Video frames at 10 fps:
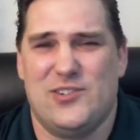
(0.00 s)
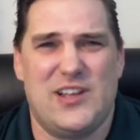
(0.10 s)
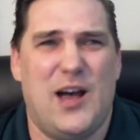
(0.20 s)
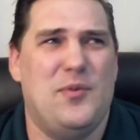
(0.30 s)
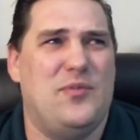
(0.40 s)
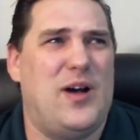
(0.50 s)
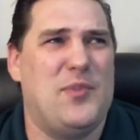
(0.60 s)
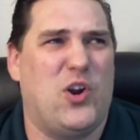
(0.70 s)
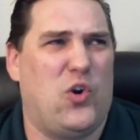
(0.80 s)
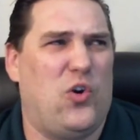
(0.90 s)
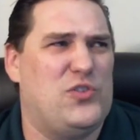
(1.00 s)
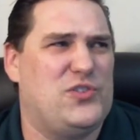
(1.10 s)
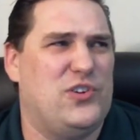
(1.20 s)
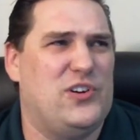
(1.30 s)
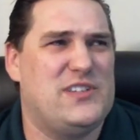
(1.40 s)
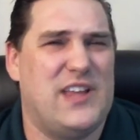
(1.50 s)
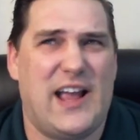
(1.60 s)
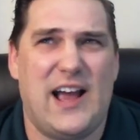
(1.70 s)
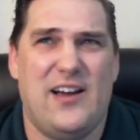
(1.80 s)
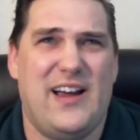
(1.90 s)
Or it's I'm a girl, sir. It's like
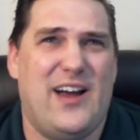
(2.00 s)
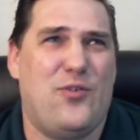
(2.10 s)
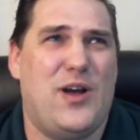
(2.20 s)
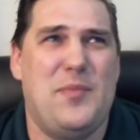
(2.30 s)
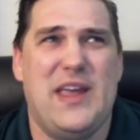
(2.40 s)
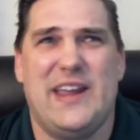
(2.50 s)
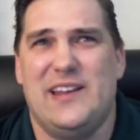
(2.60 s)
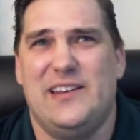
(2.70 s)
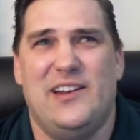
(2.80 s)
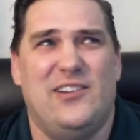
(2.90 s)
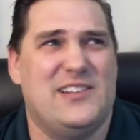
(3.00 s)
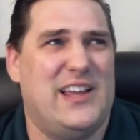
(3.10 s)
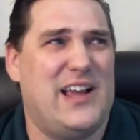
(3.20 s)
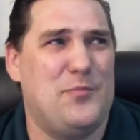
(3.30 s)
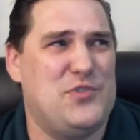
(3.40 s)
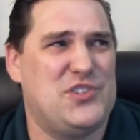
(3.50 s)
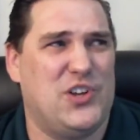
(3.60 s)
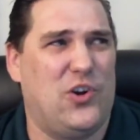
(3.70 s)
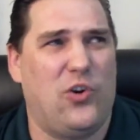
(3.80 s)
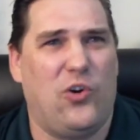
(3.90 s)
how do I make it? It's like I'm just a
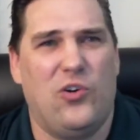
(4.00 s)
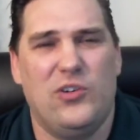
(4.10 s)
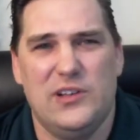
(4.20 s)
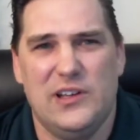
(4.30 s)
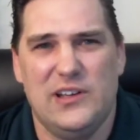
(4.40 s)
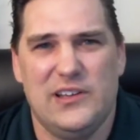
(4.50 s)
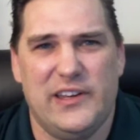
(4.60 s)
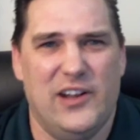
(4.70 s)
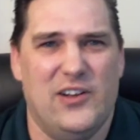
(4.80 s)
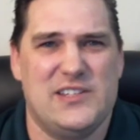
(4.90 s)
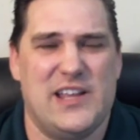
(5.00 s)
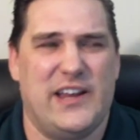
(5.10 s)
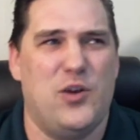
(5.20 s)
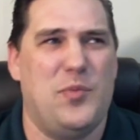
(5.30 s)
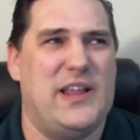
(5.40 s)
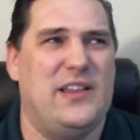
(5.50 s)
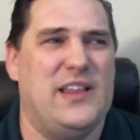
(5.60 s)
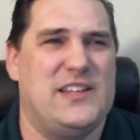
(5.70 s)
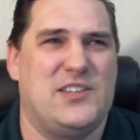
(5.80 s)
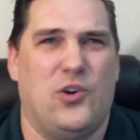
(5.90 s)
girl. It's like nobody
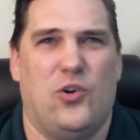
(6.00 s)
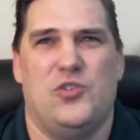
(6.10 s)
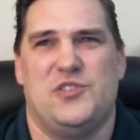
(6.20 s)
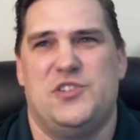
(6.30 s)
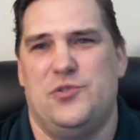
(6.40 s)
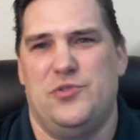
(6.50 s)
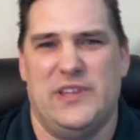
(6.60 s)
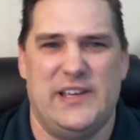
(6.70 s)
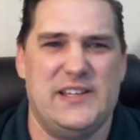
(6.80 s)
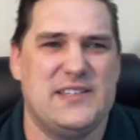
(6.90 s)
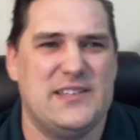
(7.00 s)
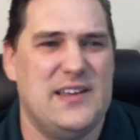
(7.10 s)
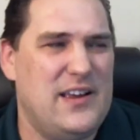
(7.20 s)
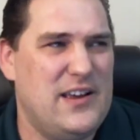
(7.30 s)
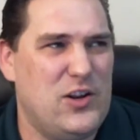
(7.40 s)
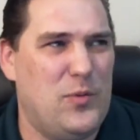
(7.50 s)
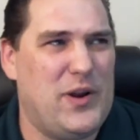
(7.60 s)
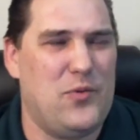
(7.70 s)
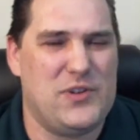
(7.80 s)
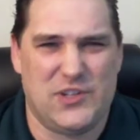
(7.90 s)
lets girls do this.
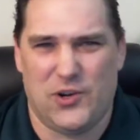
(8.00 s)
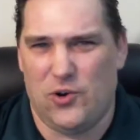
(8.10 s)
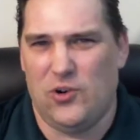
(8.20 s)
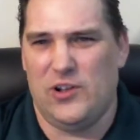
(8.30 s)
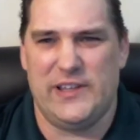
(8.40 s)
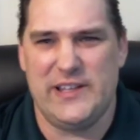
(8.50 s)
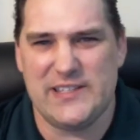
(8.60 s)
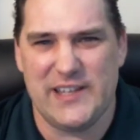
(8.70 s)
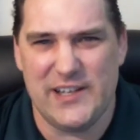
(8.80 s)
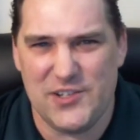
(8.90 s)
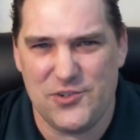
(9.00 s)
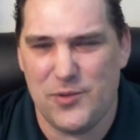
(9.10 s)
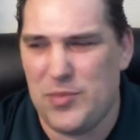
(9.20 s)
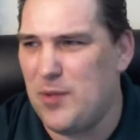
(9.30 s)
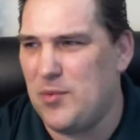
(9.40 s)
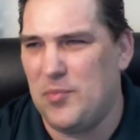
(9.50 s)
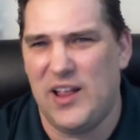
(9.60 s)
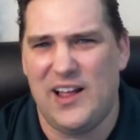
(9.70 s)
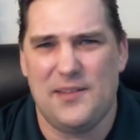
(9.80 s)
Nobody wants a girl in this industry. Blah blah blah.